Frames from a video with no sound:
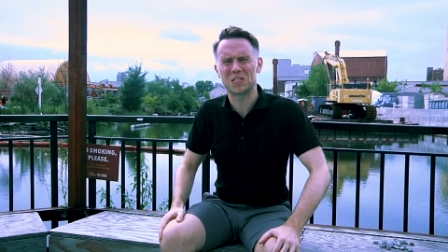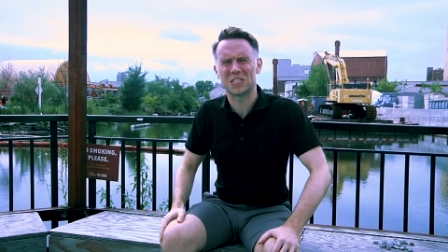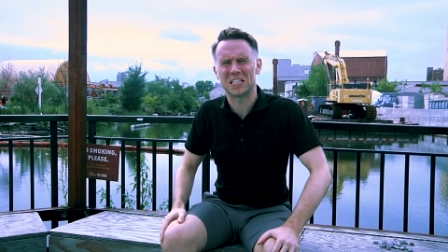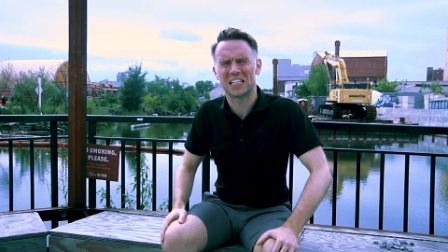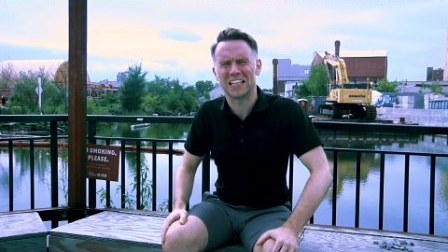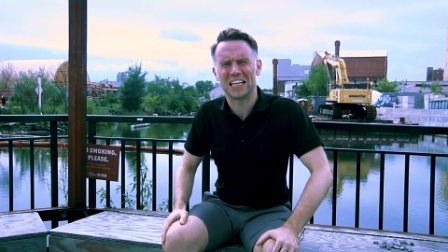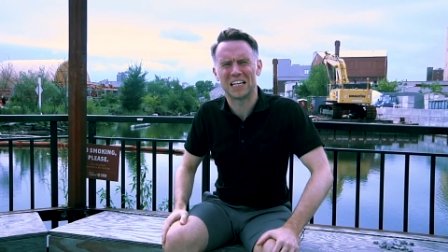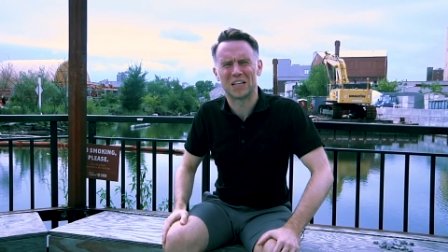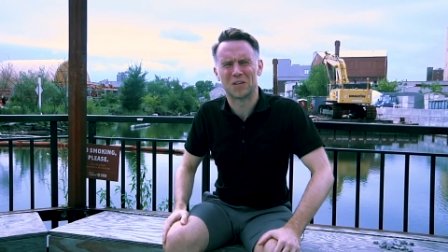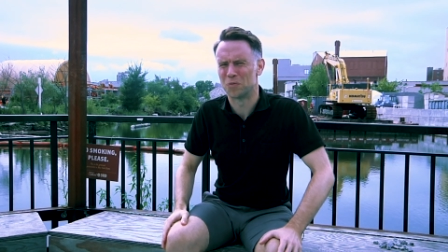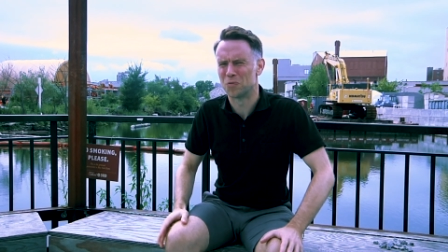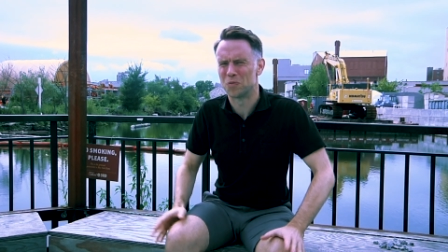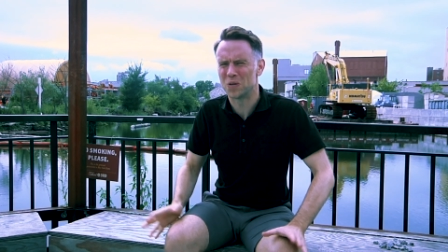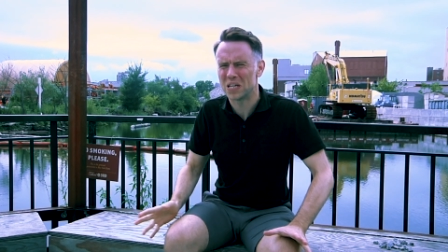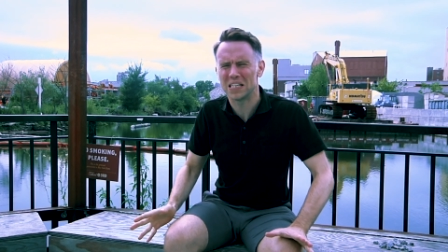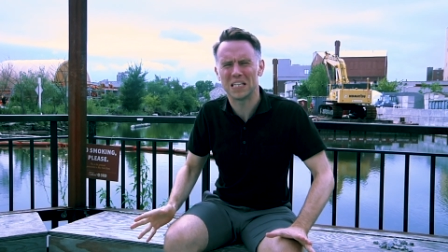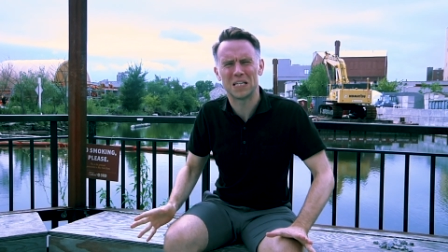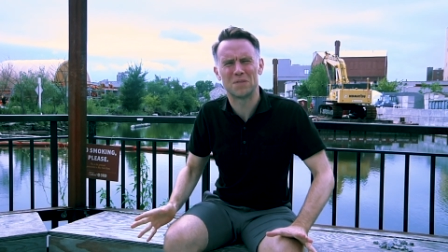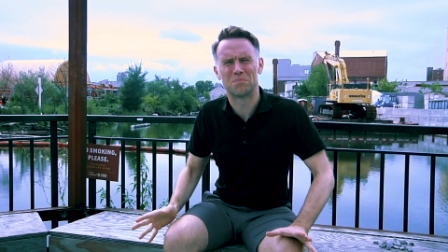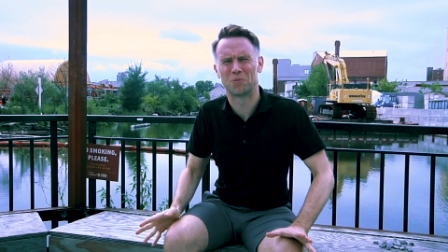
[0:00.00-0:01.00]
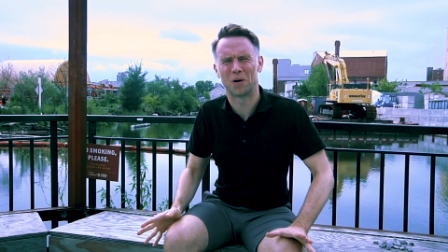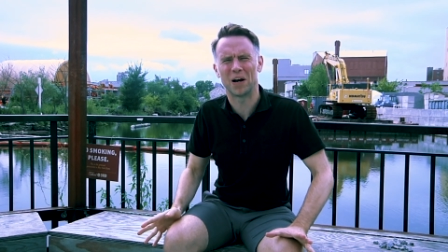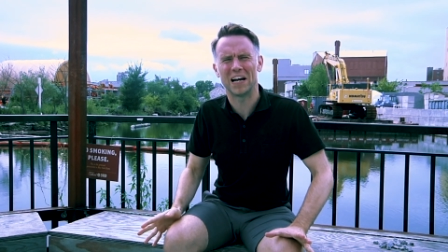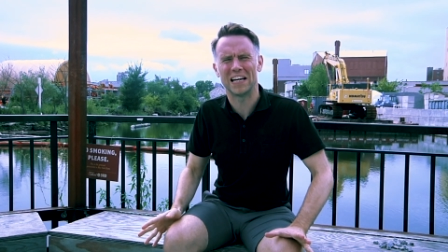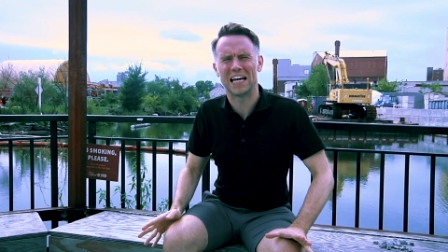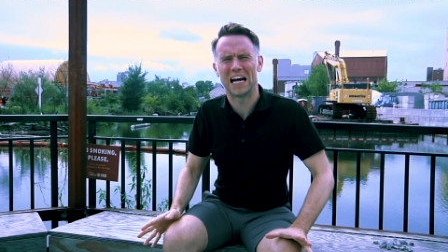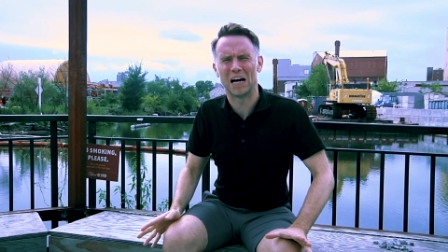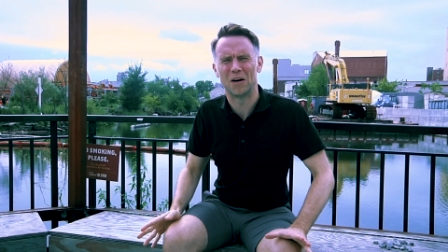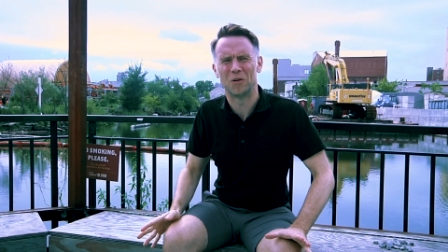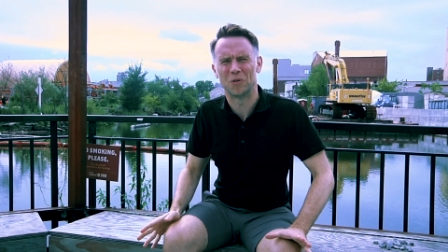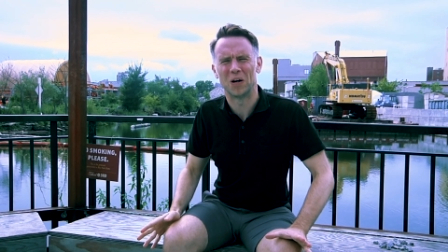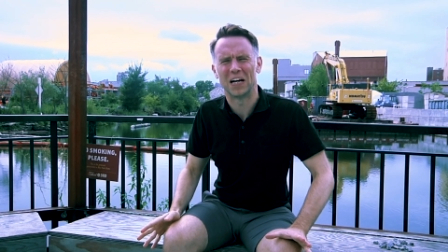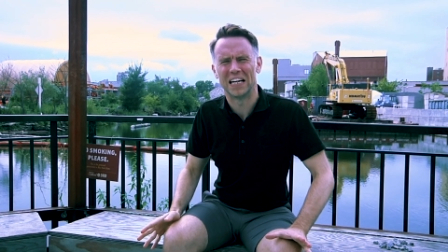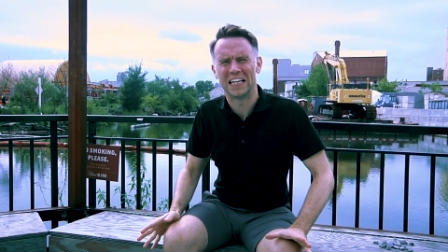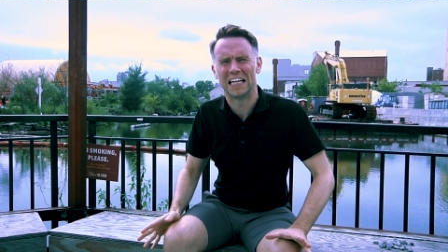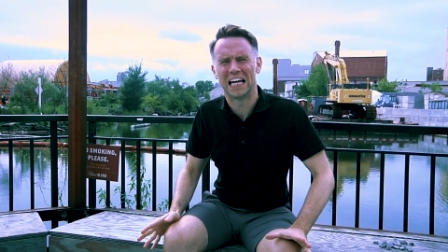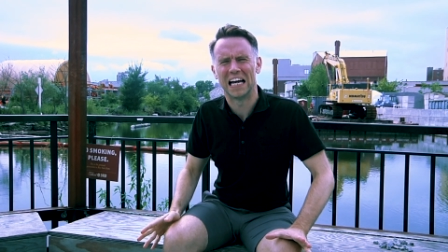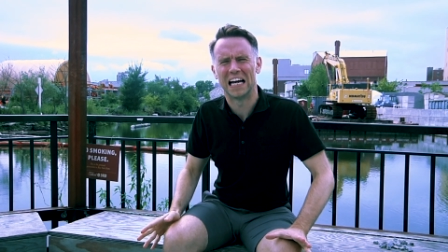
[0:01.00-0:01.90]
is it like really bright out right